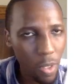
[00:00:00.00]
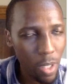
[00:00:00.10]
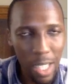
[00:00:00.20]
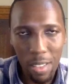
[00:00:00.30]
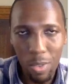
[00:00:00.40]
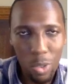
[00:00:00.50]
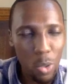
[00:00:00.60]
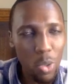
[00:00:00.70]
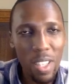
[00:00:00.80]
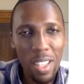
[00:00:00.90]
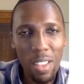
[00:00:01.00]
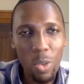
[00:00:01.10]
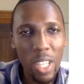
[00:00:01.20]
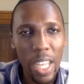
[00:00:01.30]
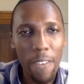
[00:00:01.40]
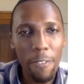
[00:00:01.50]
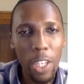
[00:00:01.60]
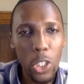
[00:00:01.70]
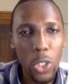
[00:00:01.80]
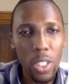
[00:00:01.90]
yes, using those other
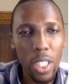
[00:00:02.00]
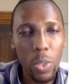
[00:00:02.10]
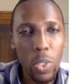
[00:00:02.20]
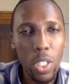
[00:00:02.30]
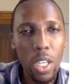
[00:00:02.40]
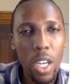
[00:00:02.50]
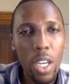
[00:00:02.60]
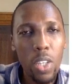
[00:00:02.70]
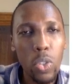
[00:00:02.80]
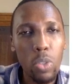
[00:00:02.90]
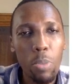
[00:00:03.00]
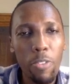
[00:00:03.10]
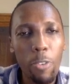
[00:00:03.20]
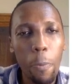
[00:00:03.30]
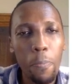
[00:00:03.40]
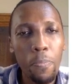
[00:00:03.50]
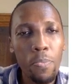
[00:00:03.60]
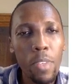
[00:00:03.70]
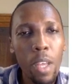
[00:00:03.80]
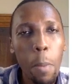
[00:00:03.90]
functions that we used before.
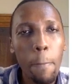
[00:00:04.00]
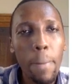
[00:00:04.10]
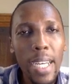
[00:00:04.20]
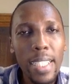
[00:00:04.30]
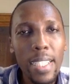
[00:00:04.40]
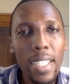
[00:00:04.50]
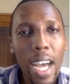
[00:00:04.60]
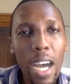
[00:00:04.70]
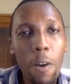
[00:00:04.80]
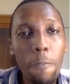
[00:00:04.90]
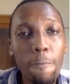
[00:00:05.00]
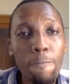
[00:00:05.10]
But now,